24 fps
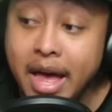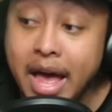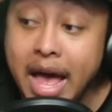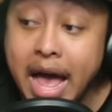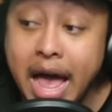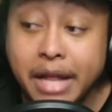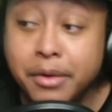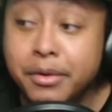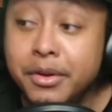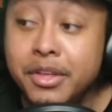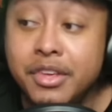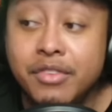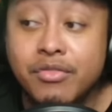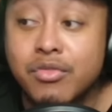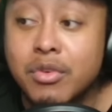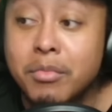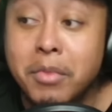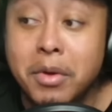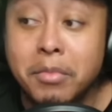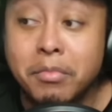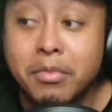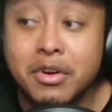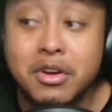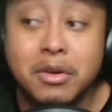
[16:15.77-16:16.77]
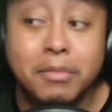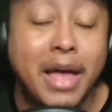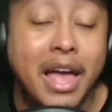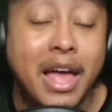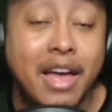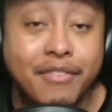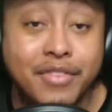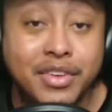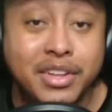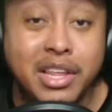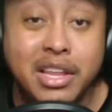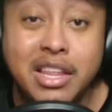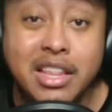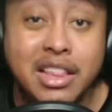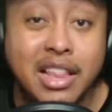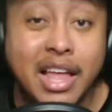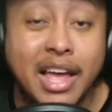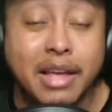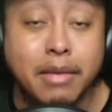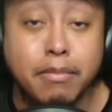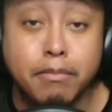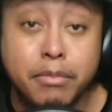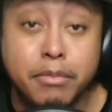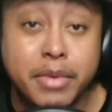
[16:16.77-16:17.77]
I don't even remember him having any
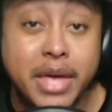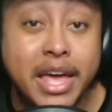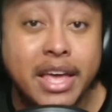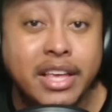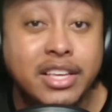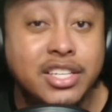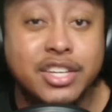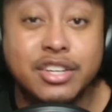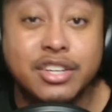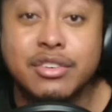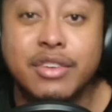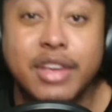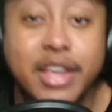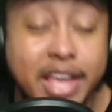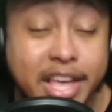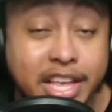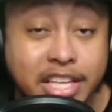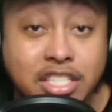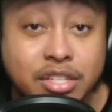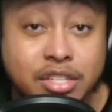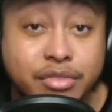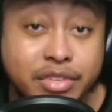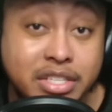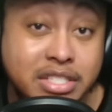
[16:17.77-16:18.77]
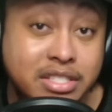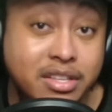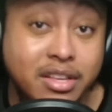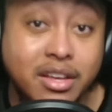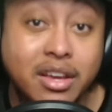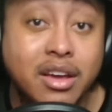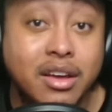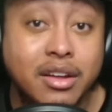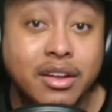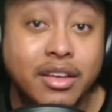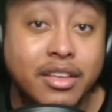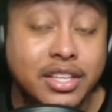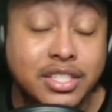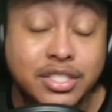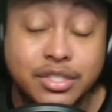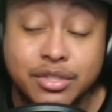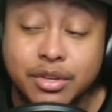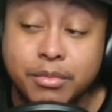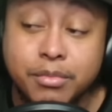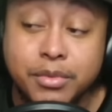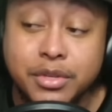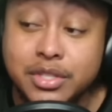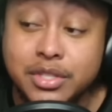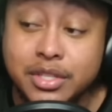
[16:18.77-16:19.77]
like major injuries that could have
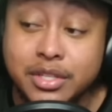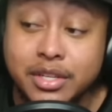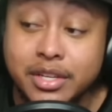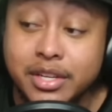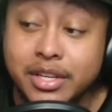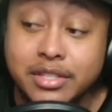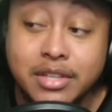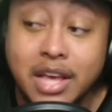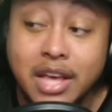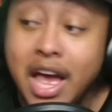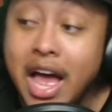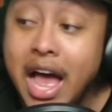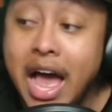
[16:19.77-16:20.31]
contributed to this.